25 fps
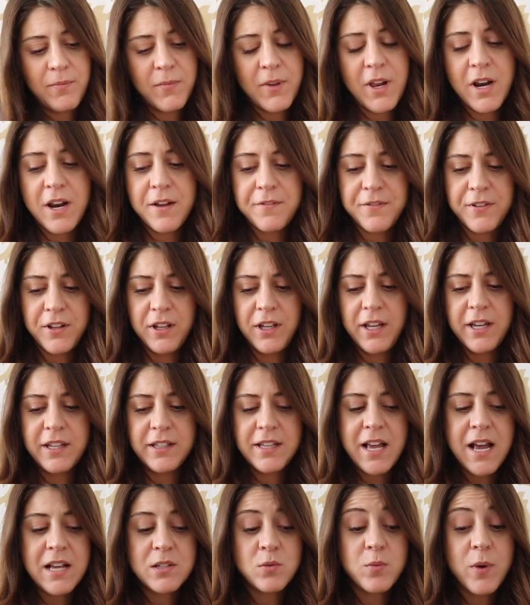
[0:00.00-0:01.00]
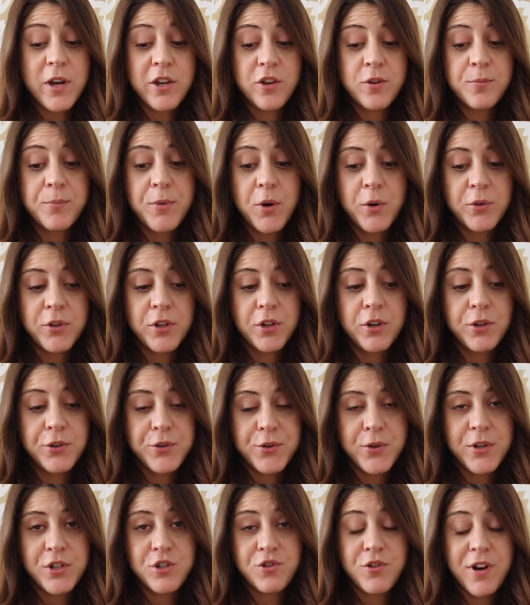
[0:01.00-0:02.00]
I feel like that's why you both are
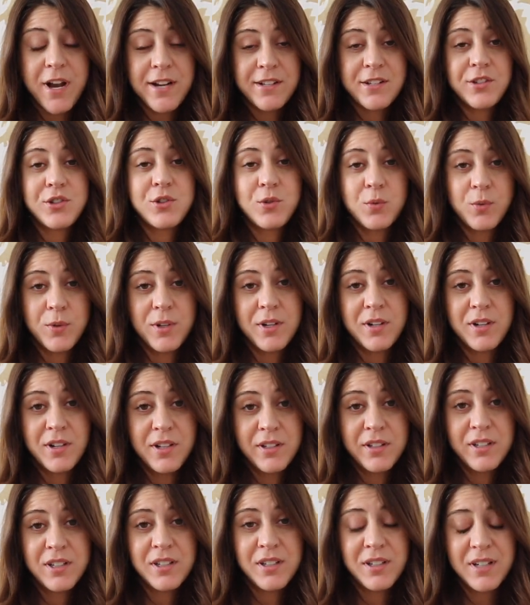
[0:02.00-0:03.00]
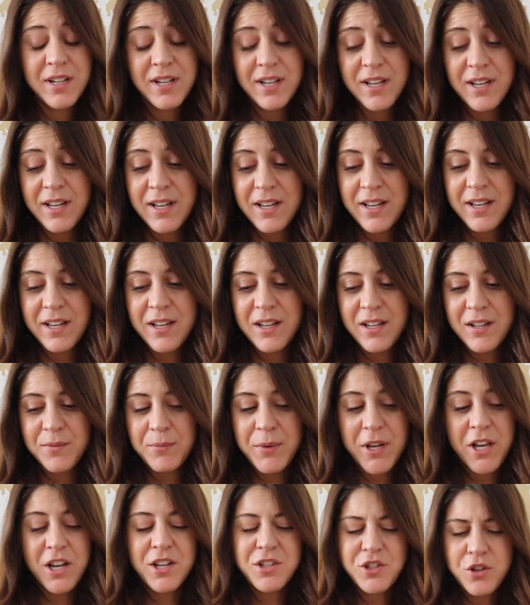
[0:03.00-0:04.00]
also attracted to one another,
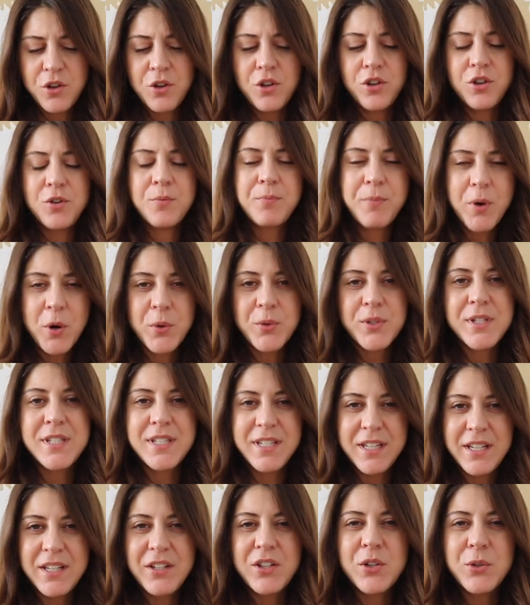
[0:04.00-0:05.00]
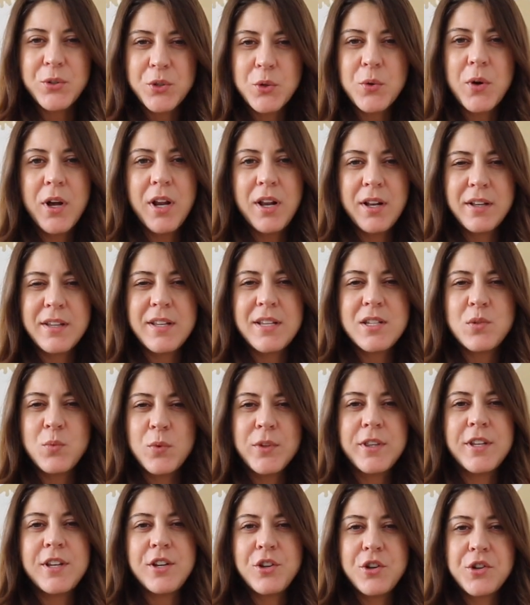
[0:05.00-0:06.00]
because you both see those qualities
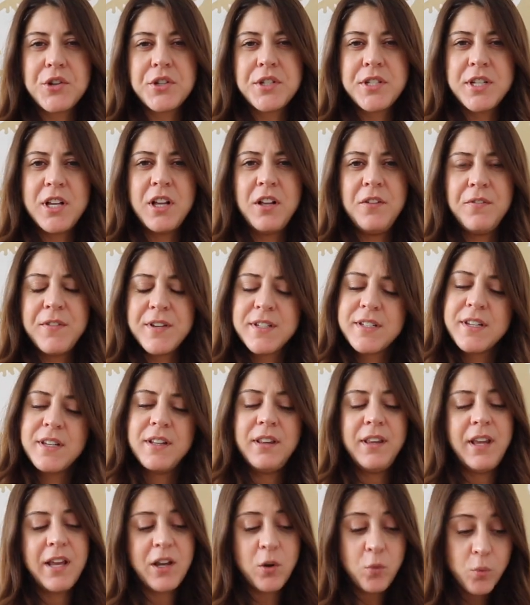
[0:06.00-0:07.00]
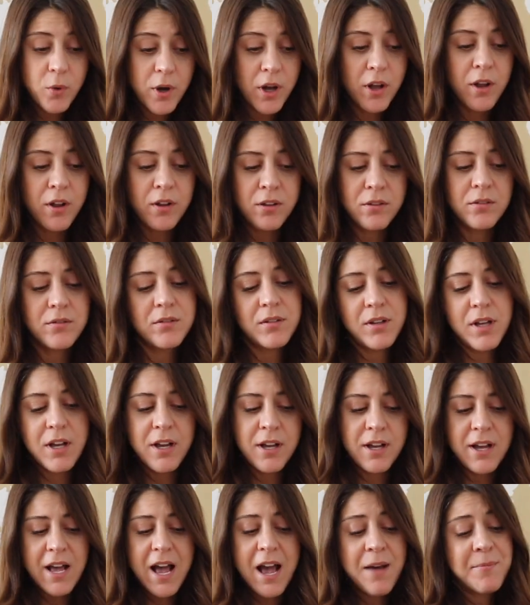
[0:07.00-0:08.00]
within yourself, as in like, well,
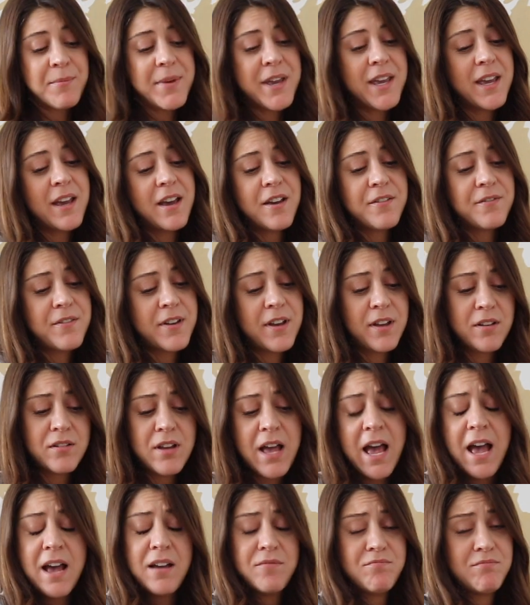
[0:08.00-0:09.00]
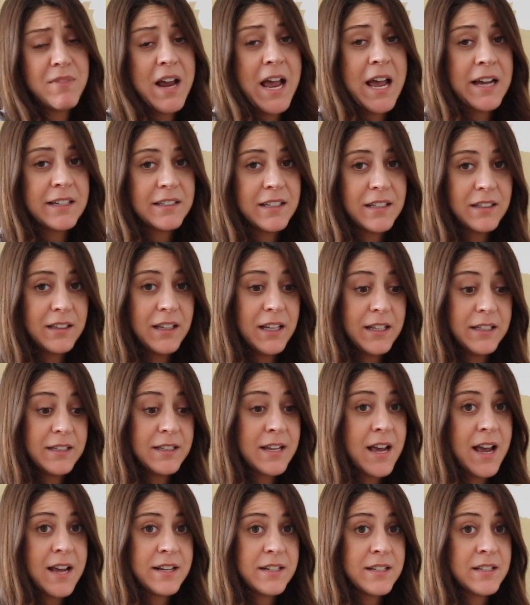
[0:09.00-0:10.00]
I may have acted like
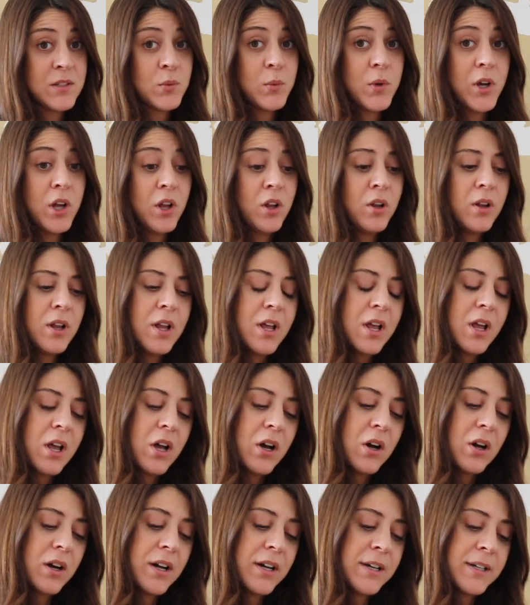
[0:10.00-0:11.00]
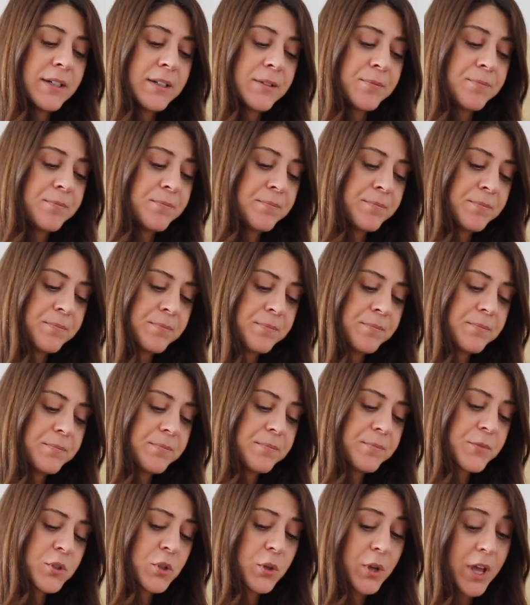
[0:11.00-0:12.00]
that as well,
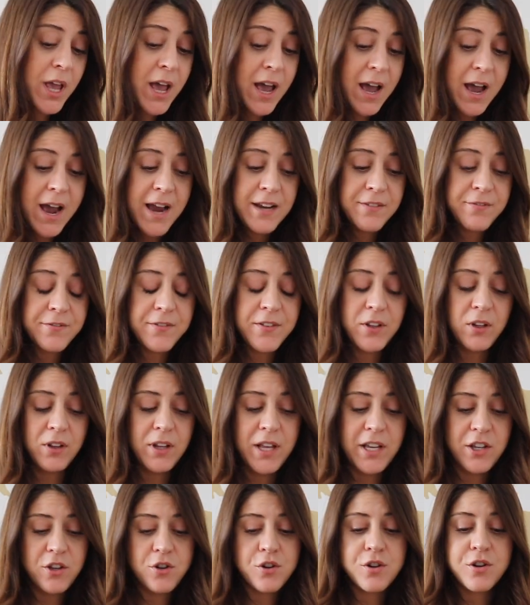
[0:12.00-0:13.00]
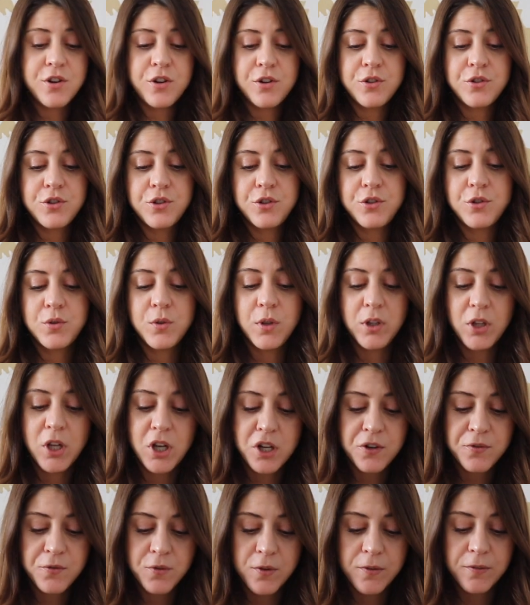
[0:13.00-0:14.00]
so I feel like you're going to do a
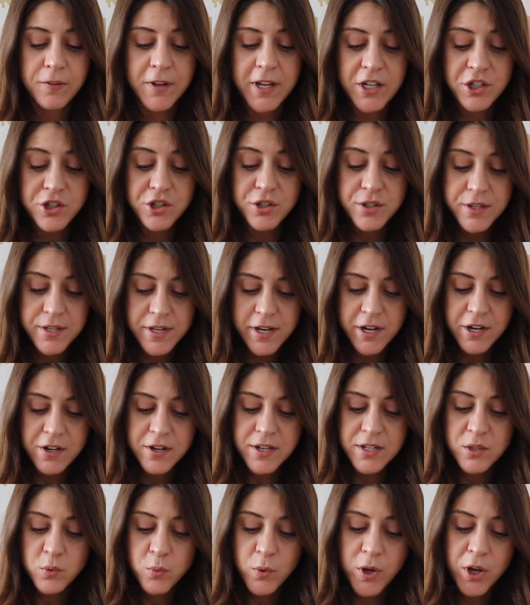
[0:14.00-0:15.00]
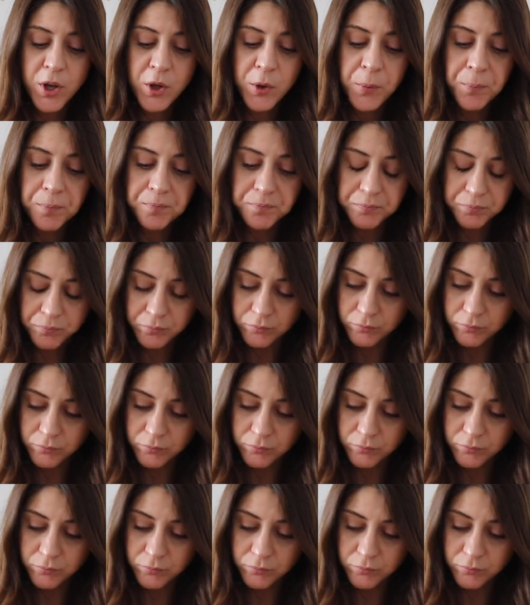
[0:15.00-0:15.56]
lot of reflections here as well,